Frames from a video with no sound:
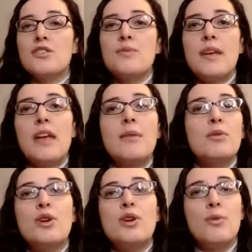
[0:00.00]
to be
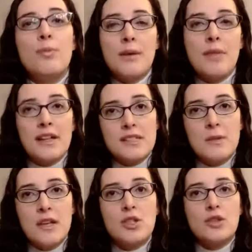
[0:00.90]
able to open up that
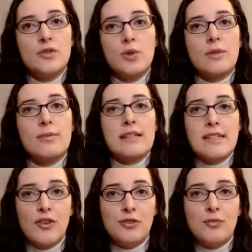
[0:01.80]
space for
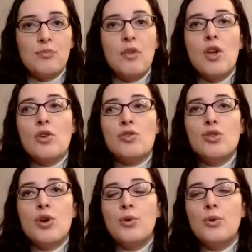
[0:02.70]
myself.
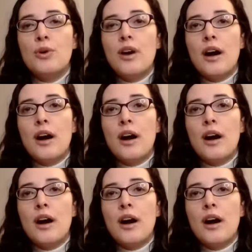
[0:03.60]
So,